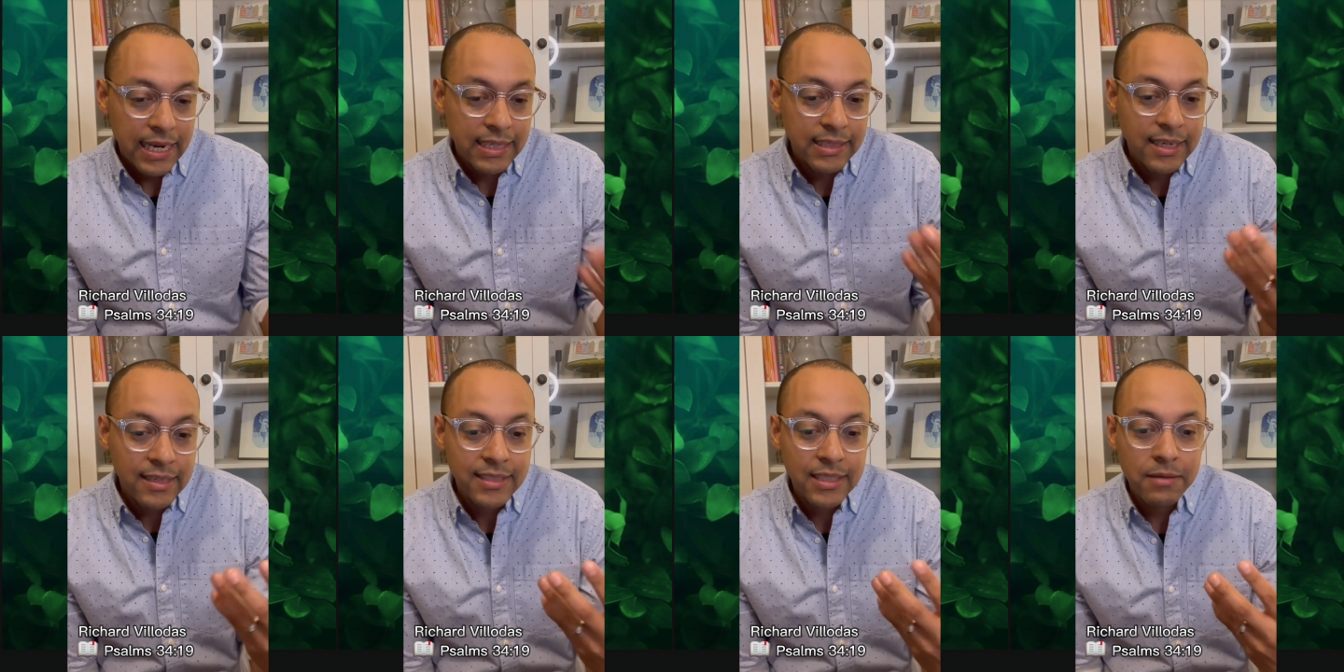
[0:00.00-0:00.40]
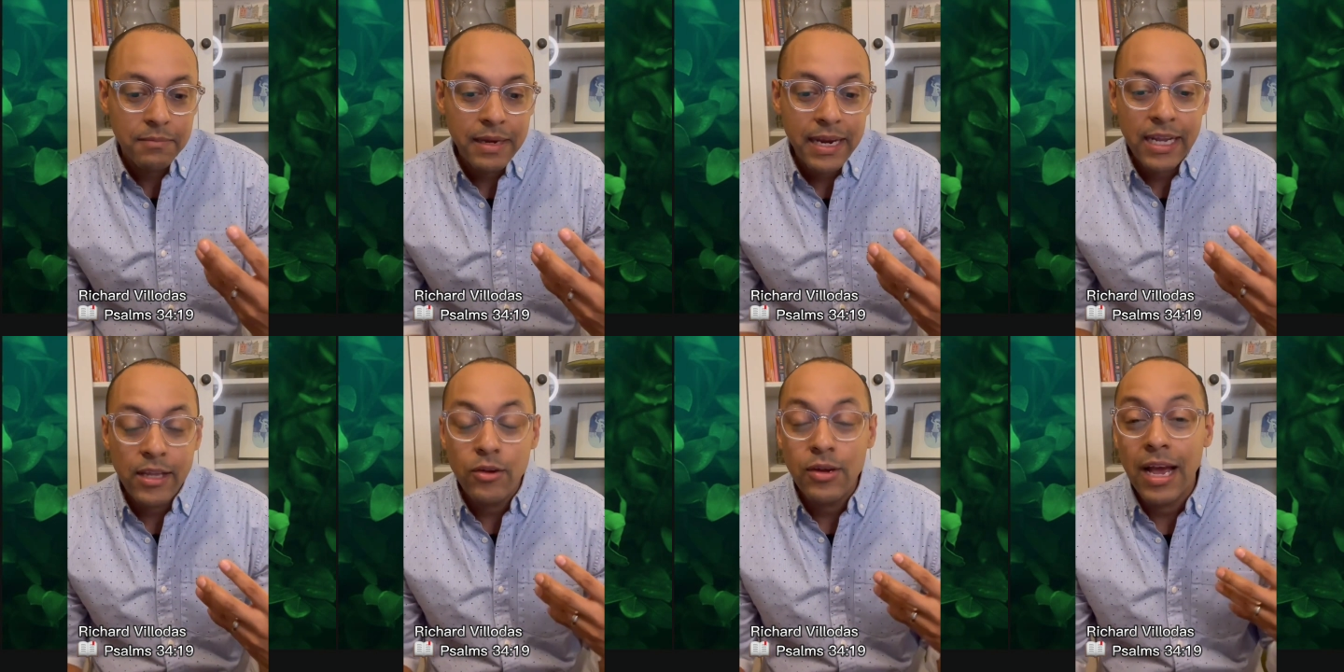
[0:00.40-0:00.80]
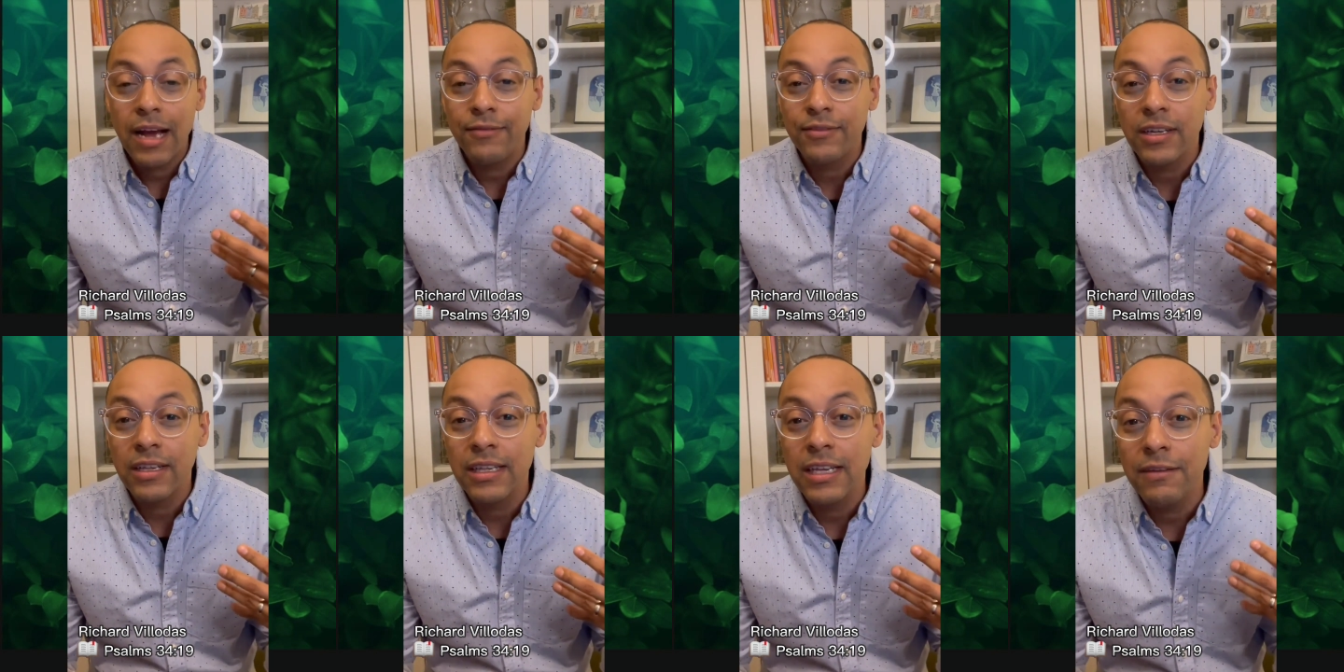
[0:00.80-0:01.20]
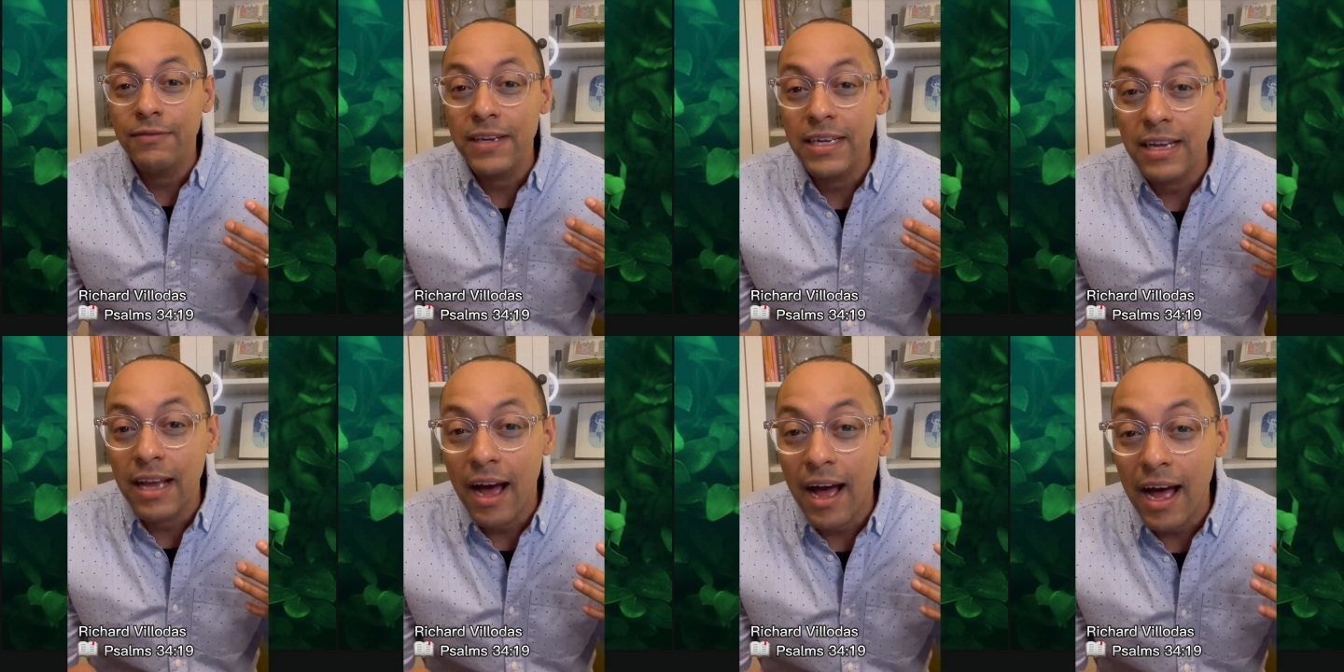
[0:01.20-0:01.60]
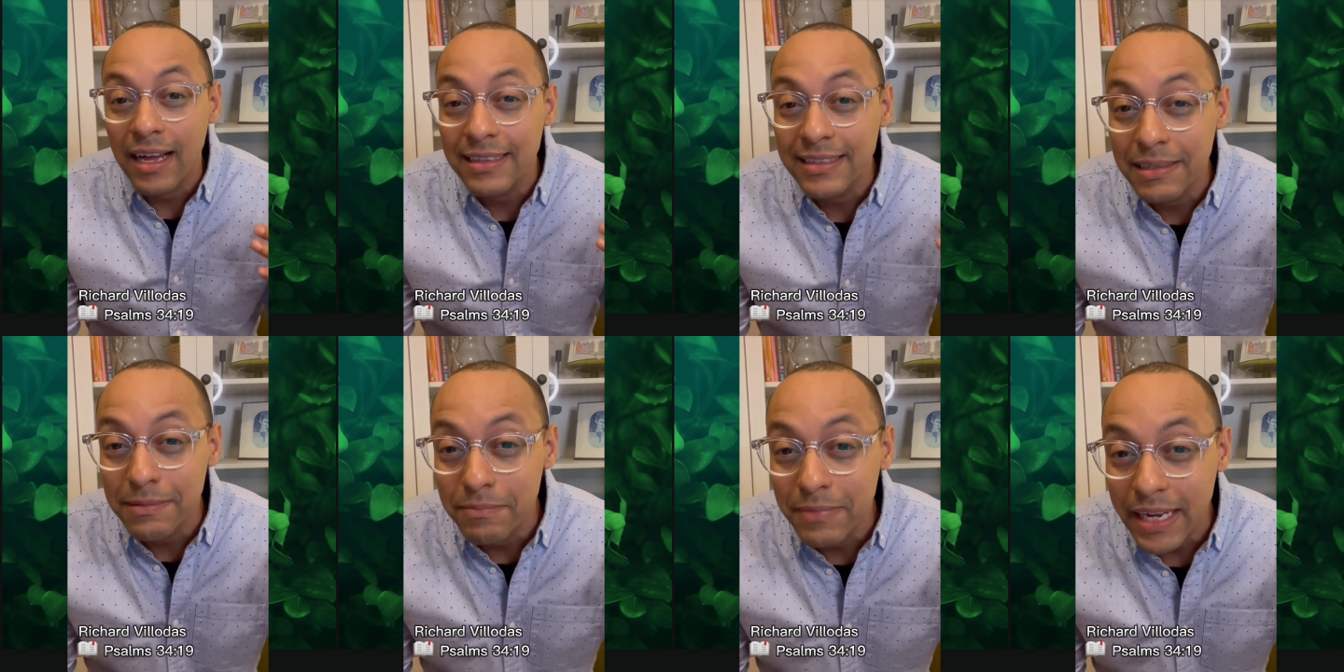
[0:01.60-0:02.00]
It doesn't mean you have to live in
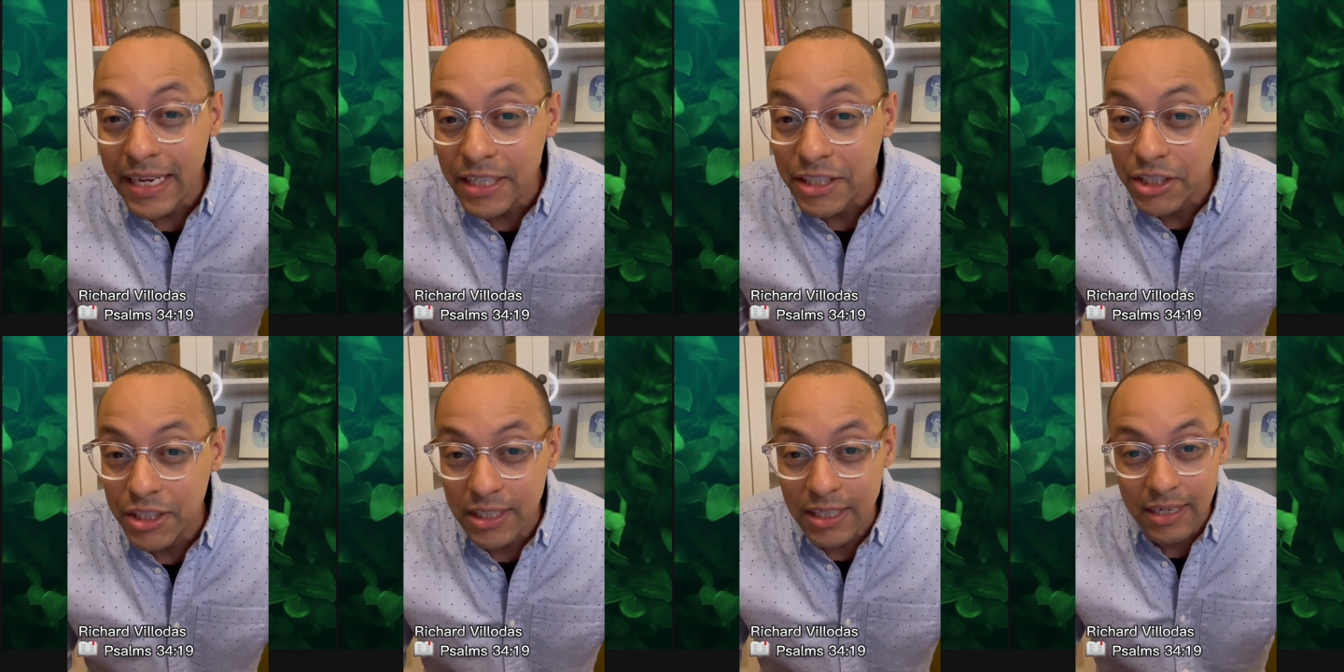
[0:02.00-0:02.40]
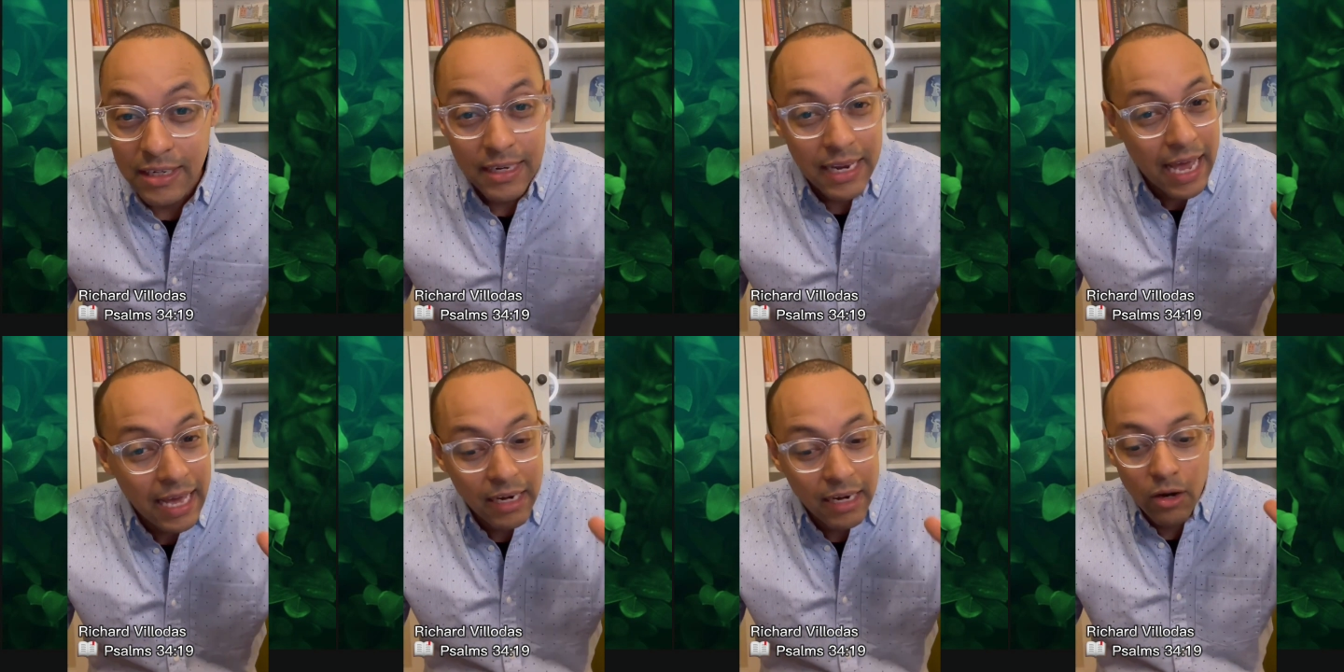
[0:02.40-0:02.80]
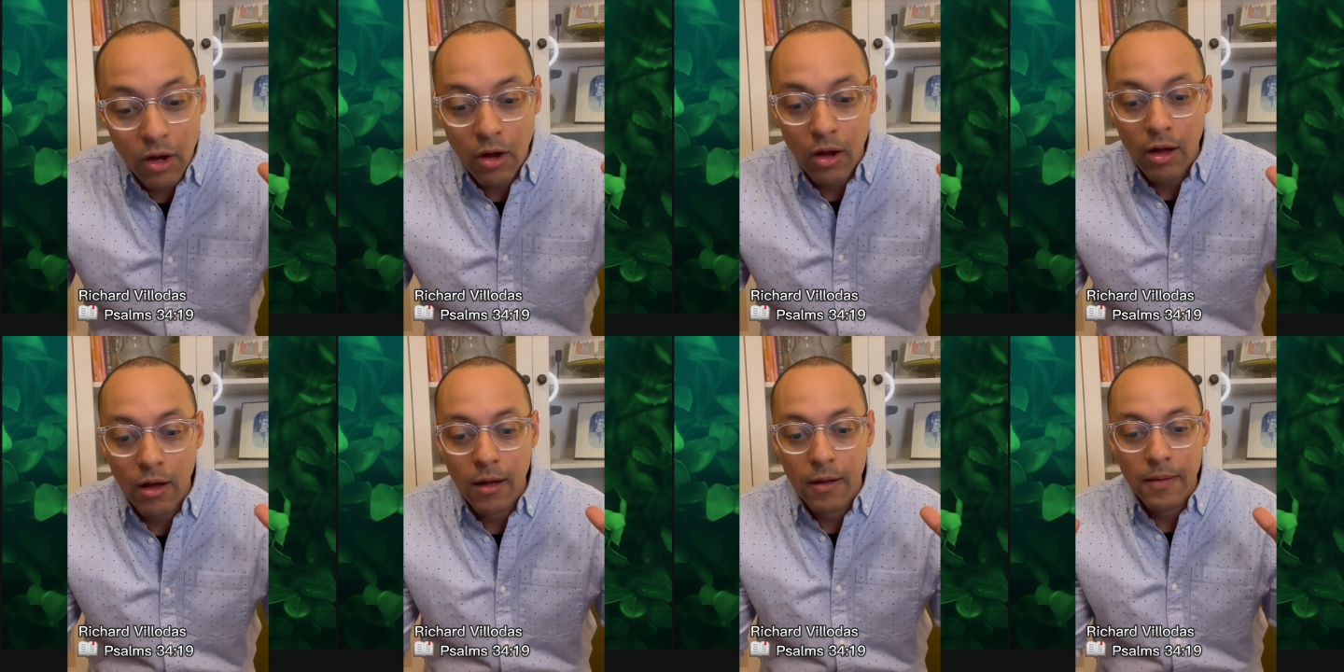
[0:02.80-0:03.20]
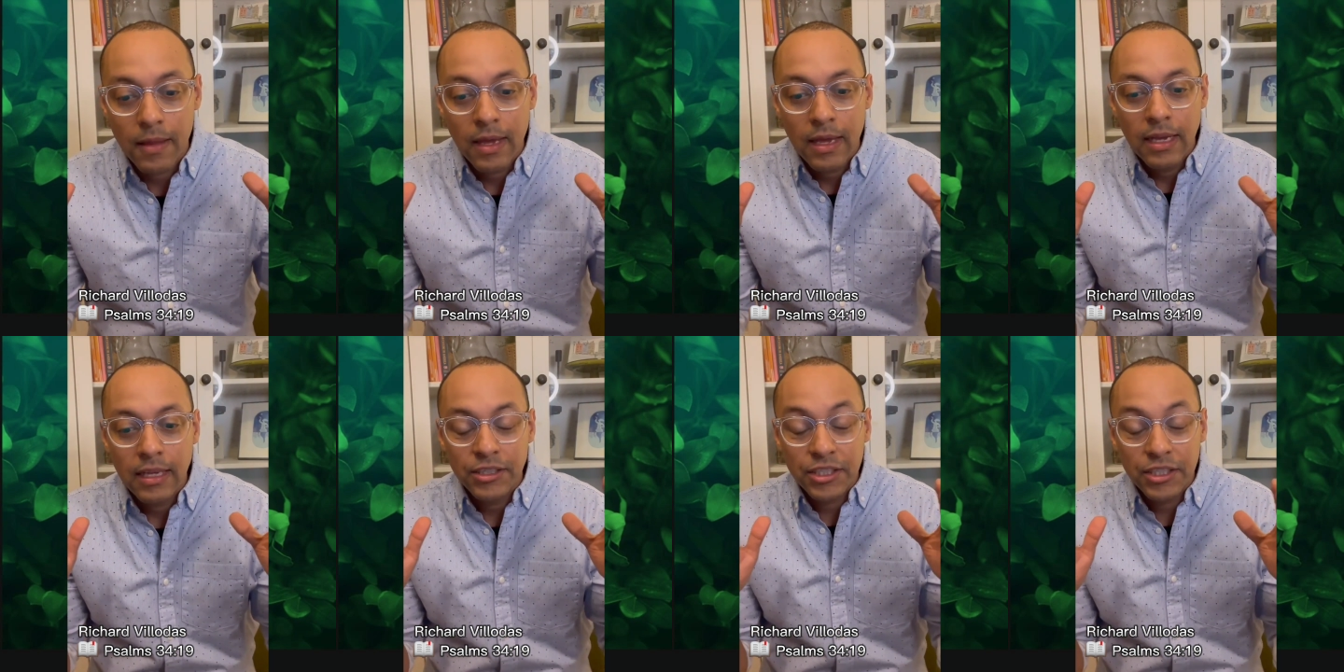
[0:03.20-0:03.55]
condemnation. Not at all.